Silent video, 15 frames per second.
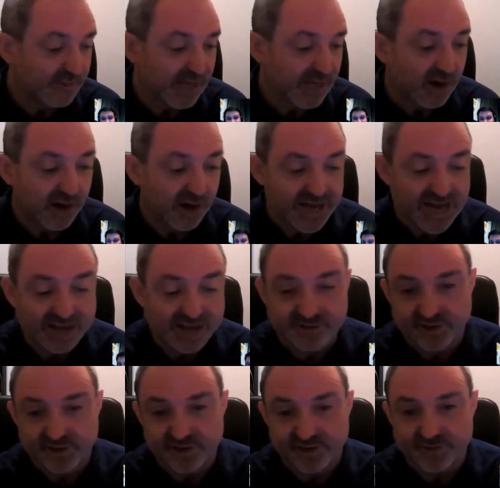high
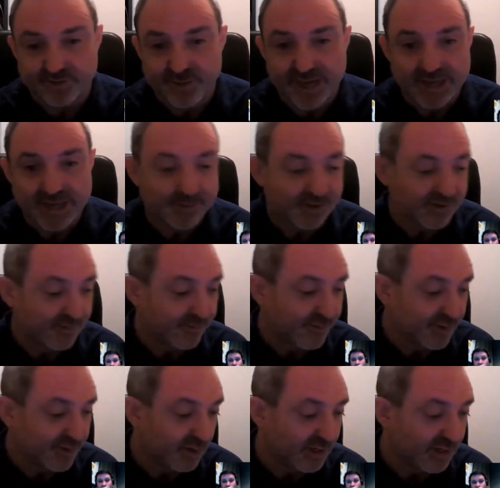esters, maybe some
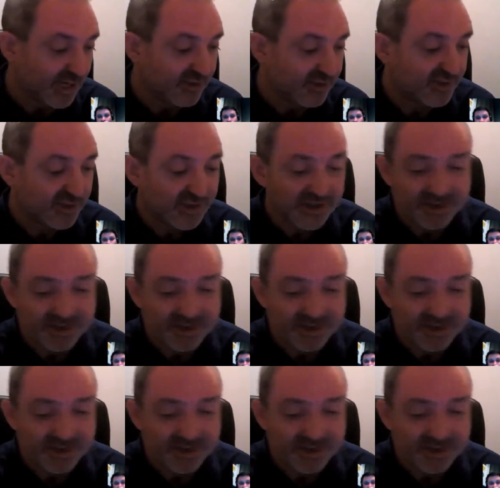phenolics,